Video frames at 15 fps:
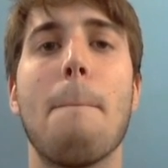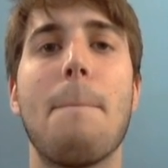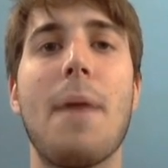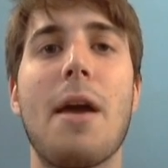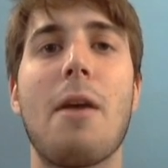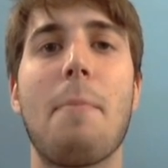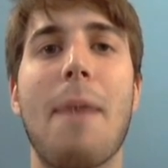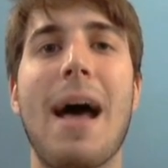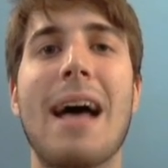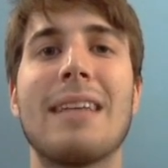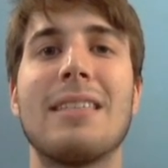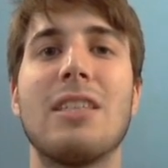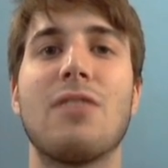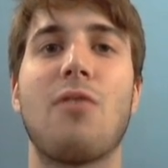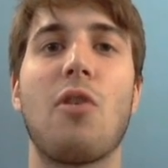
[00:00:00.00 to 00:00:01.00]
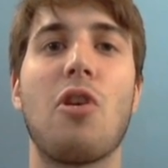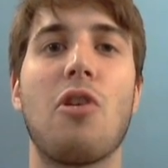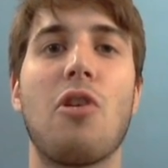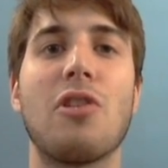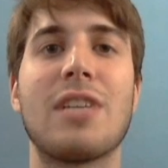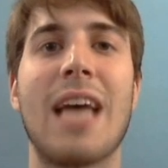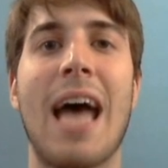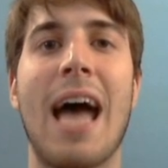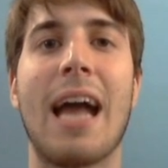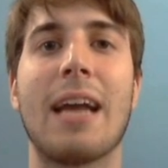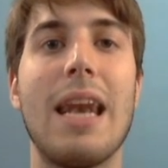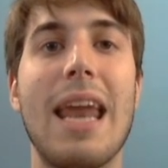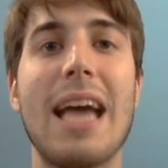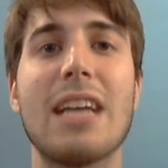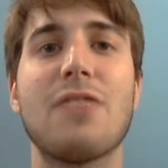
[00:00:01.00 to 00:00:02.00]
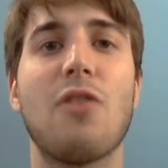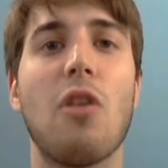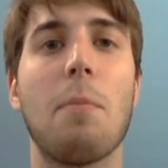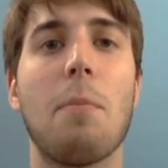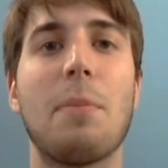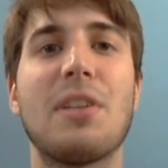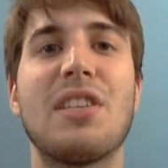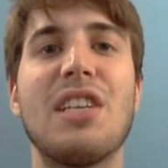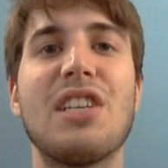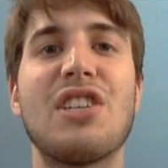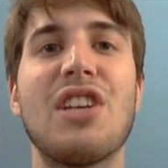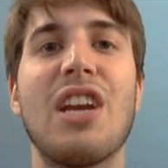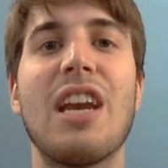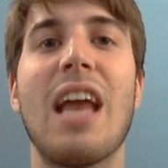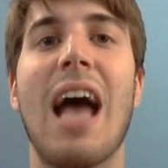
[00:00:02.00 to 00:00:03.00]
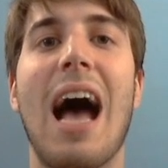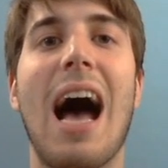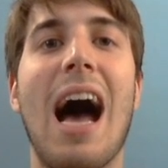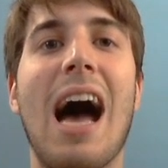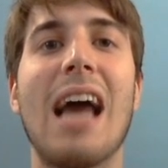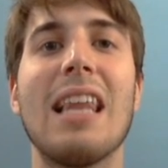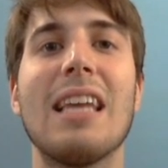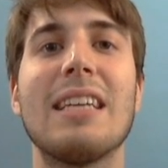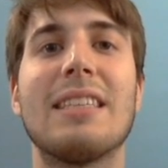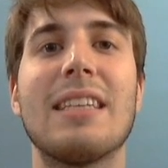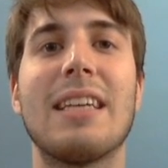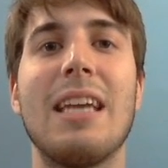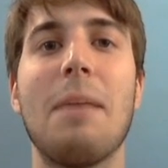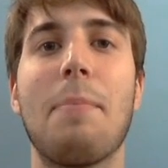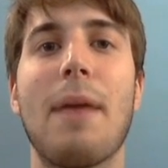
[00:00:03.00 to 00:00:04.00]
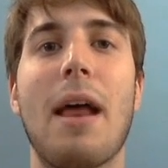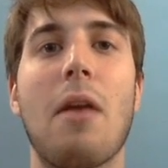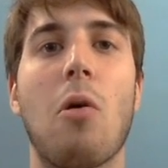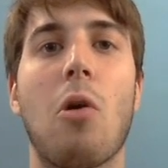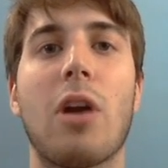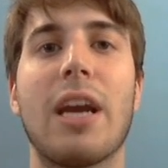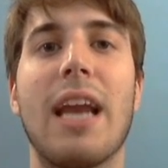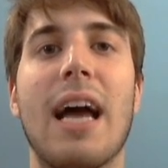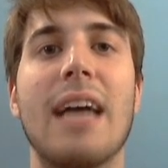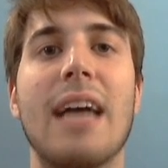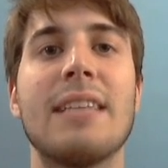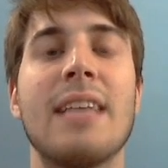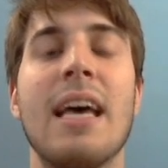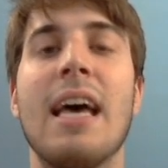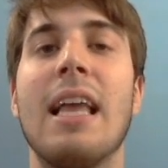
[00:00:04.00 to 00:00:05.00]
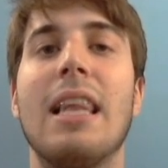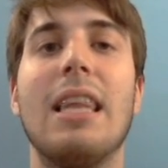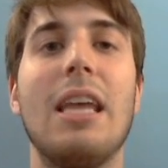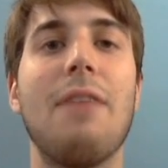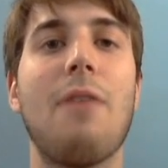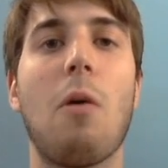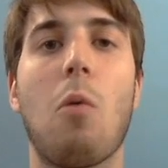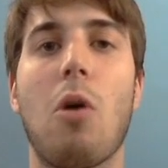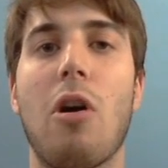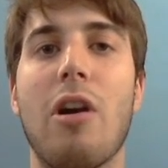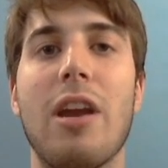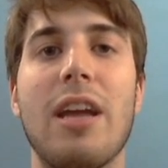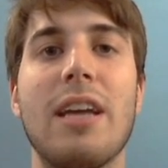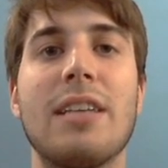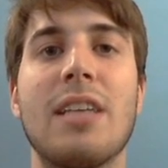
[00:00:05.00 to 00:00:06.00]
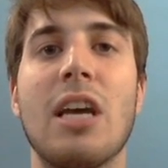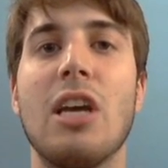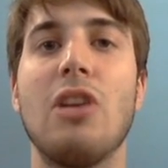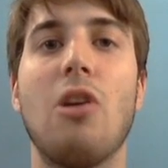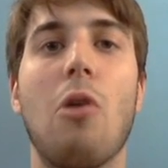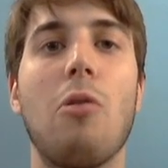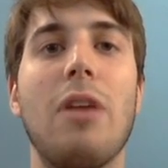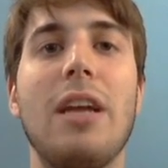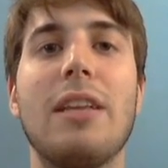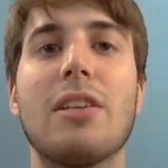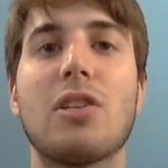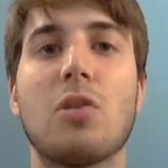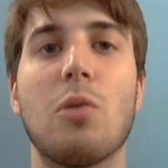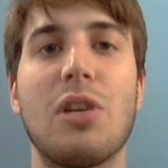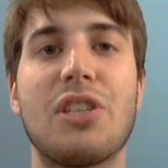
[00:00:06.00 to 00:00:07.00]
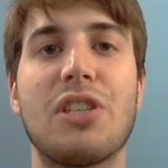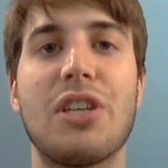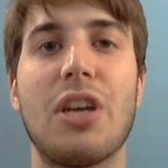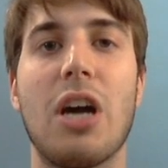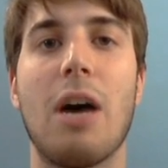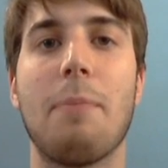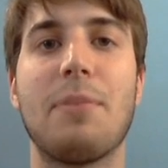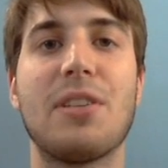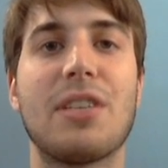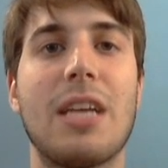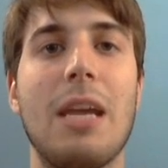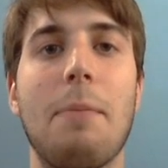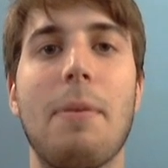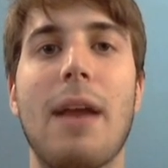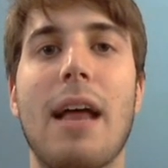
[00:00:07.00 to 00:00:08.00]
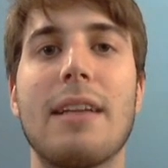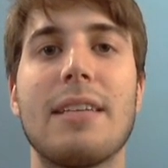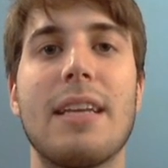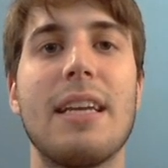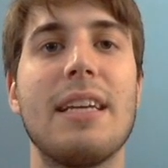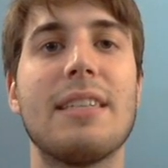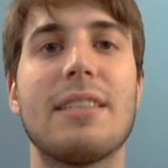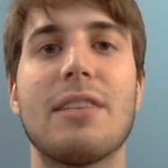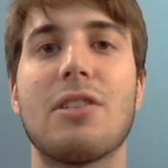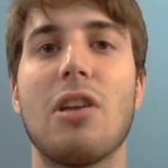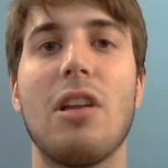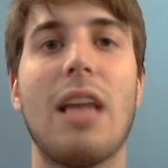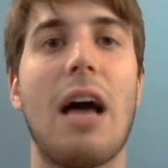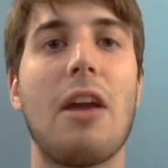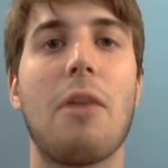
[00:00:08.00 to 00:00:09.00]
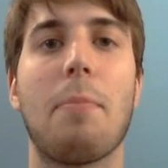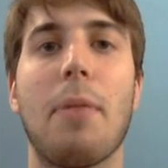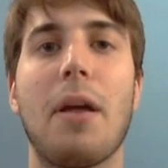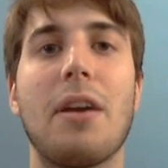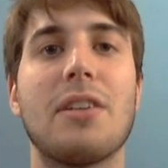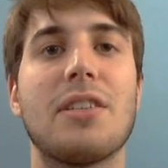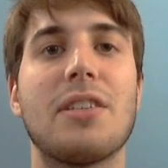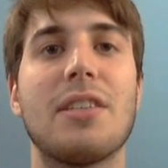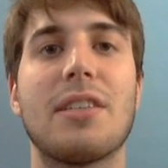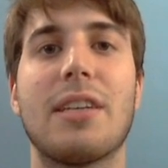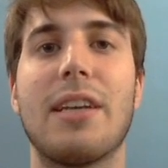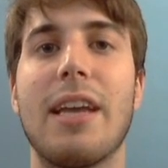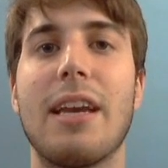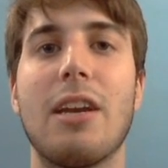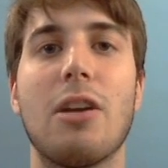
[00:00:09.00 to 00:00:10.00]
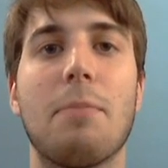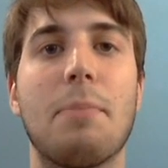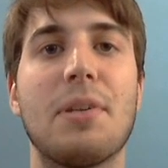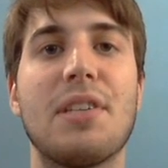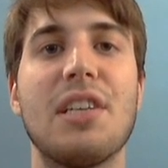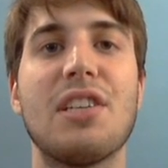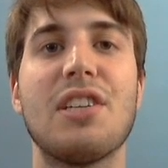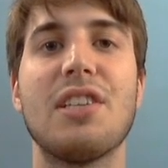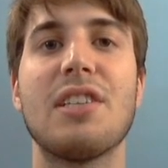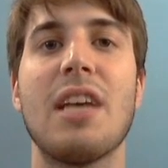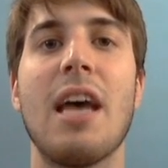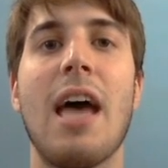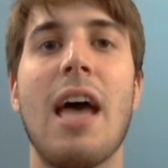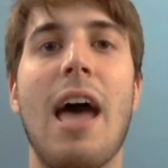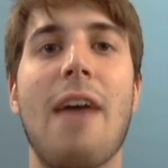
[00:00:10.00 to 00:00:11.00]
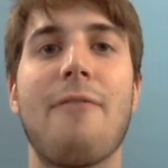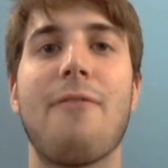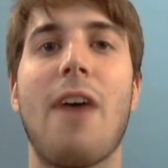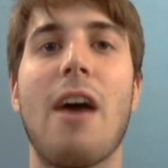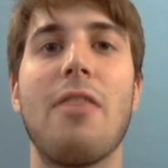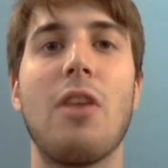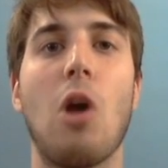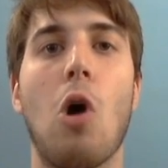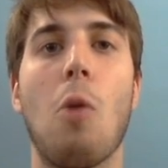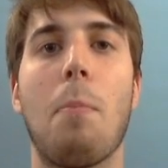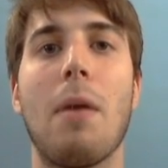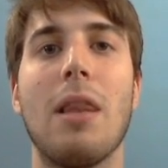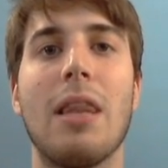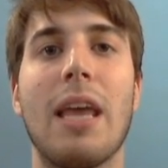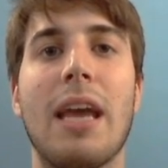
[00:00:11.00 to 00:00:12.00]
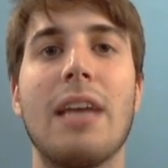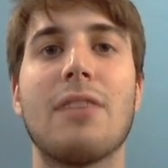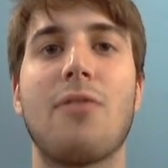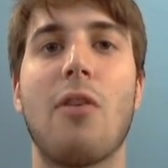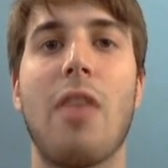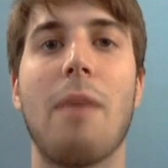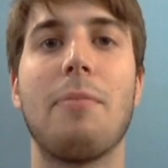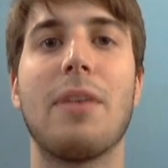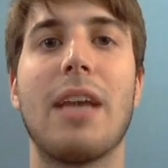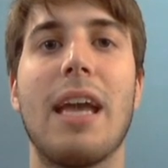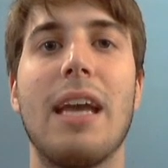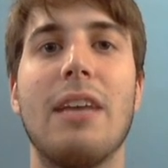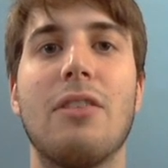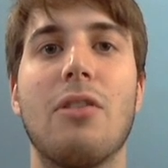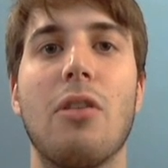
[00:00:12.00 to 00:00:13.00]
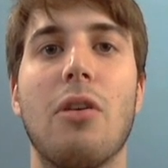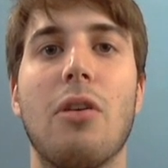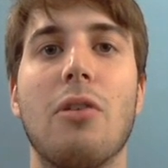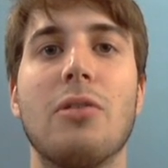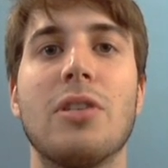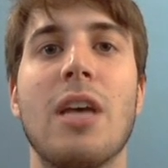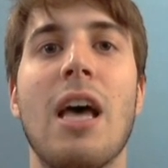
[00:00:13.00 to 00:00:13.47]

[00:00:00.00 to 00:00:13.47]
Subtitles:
better passes for your attack. Next, for the positioning, I like to keep it at organized. Leave it where it is. No need to switch it up. Just keep it as it is. This will allow your players to get in good positions and find the open lanes for them to get into those.